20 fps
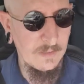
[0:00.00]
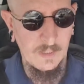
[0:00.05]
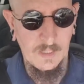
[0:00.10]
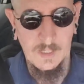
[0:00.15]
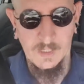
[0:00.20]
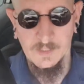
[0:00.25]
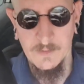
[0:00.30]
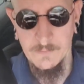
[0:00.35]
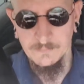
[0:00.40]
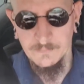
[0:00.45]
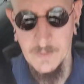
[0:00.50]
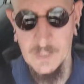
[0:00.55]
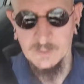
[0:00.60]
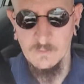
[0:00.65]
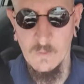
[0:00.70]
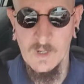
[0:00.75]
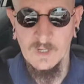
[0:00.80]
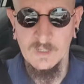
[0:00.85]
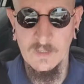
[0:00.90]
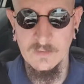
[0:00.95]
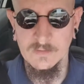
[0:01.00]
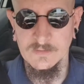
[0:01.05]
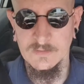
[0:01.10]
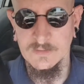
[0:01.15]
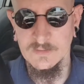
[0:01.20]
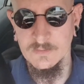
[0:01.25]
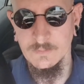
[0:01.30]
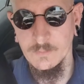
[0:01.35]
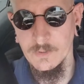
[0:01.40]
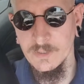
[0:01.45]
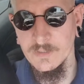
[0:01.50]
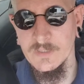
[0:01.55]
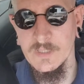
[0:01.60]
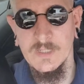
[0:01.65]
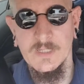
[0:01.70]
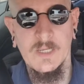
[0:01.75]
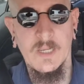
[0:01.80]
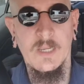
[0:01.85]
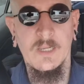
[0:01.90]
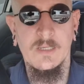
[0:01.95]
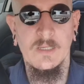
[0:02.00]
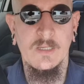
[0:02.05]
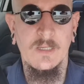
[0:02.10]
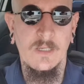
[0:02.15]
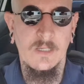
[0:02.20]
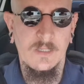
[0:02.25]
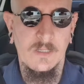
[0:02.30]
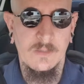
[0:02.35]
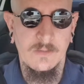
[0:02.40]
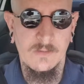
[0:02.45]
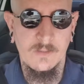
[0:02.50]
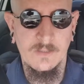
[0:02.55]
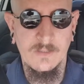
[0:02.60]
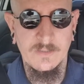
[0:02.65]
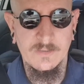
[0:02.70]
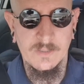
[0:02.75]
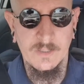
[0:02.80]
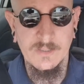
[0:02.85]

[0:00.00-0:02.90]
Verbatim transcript: uh, Buckwild's birthday cake.